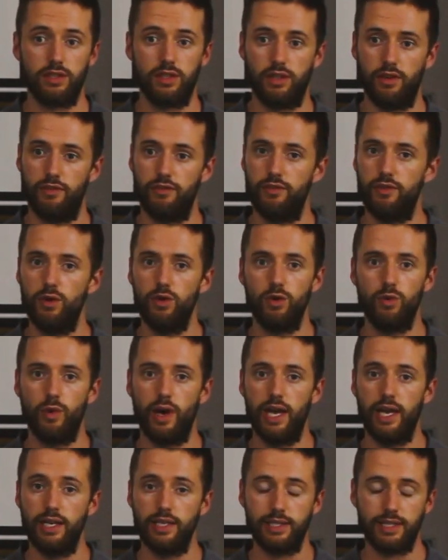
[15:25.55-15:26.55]
the food
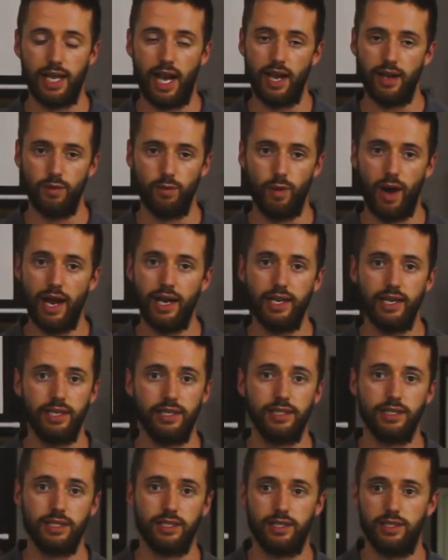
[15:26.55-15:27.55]
waste at
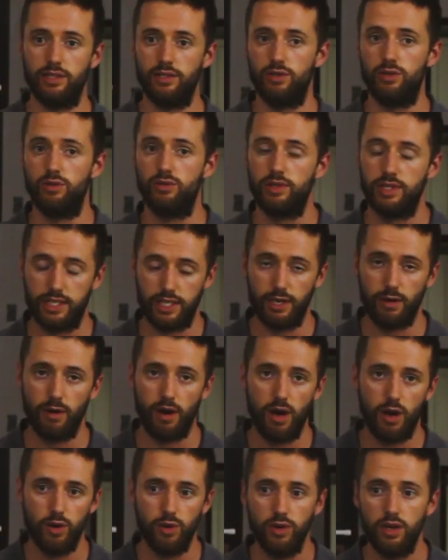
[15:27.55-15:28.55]
weddings to
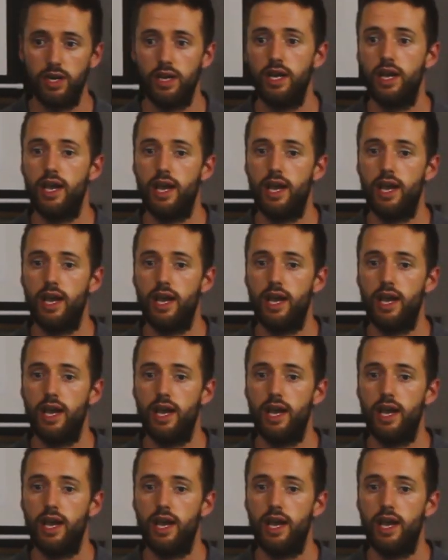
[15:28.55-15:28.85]
zero.